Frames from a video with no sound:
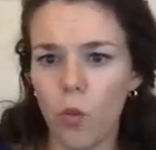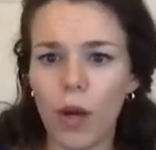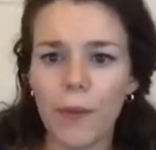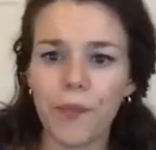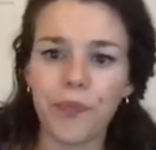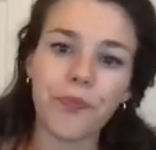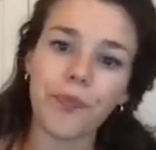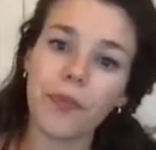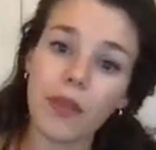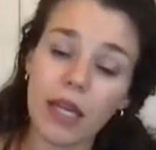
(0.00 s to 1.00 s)
Well,
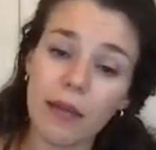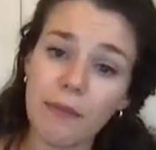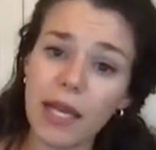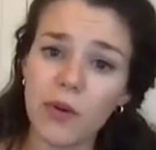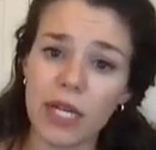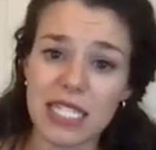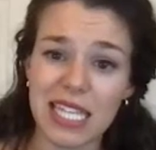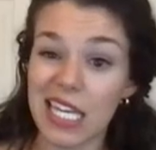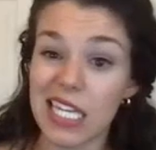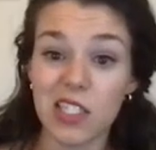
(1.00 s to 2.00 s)
in many ways,
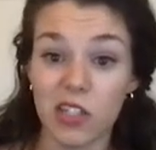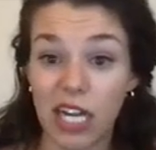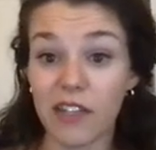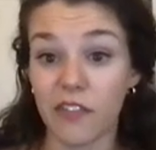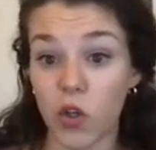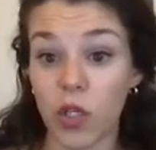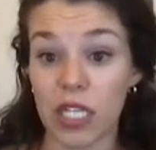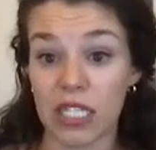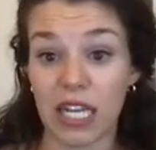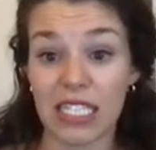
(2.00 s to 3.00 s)
kids are kind of viewed
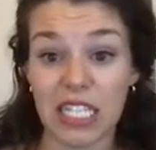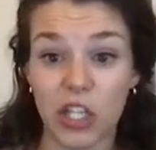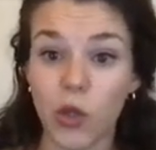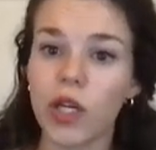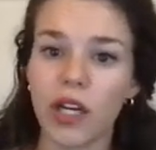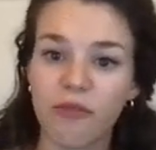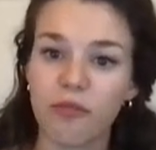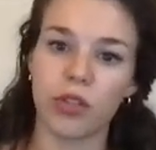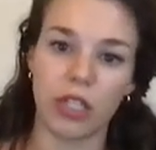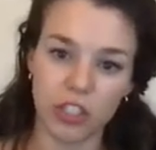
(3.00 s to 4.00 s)
as a unit of
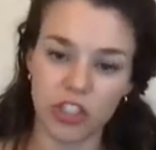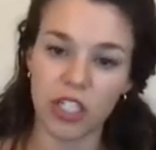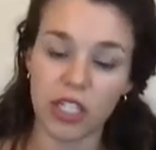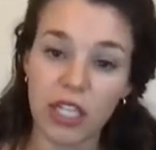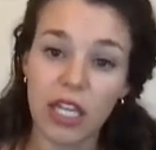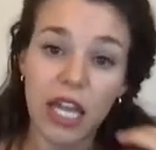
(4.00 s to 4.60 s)
production.